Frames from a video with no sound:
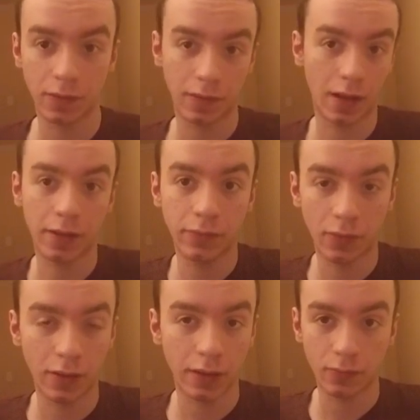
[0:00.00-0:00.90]
I
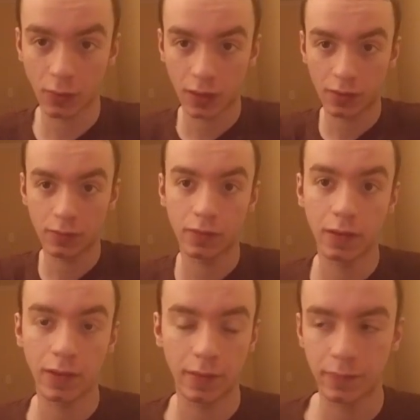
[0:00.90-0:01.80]
thought, well,
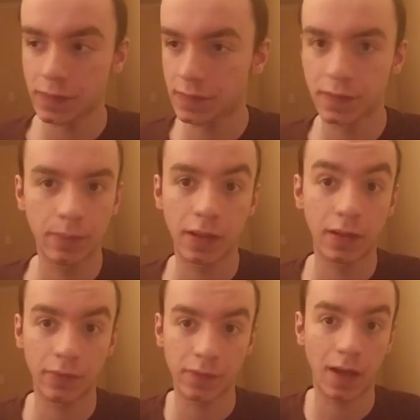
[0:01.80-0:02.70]
this is a big
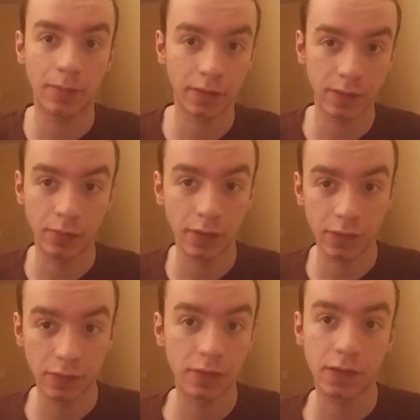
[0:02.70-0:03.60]
enough topic to put
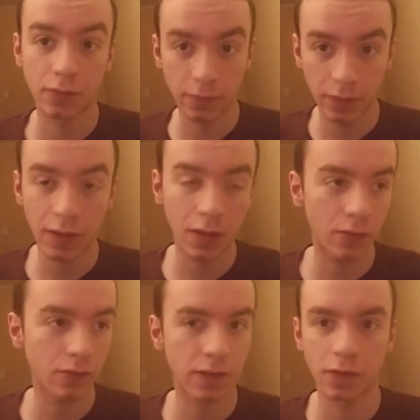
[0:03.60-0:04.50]
into its own
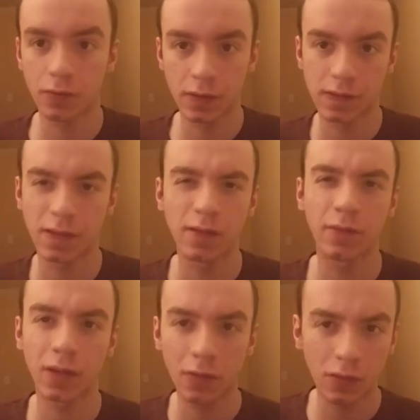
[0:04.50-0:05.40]
video, so instead
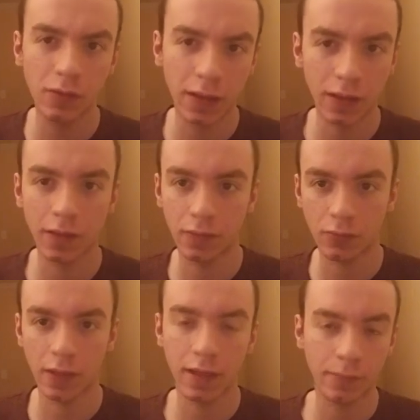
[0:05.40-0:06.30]
of including it in the
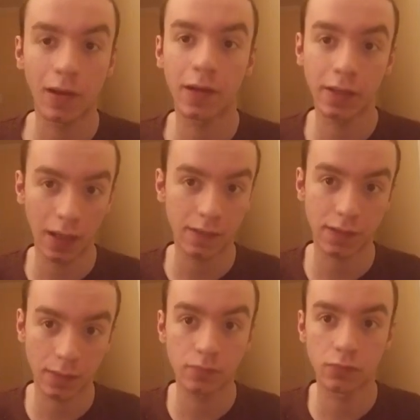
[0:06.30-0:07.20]
rant podcast,
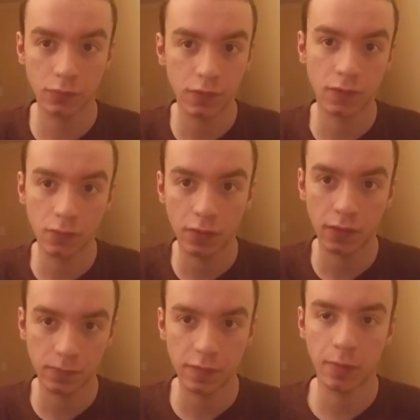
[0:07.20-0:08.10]
I'm just going
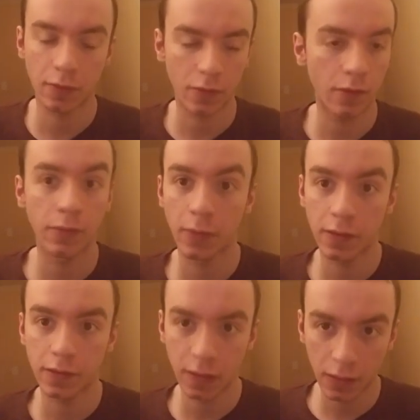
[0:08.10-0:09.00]
to spout off
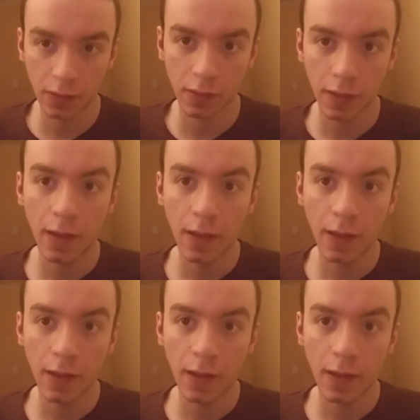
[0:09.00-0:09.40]
about it here.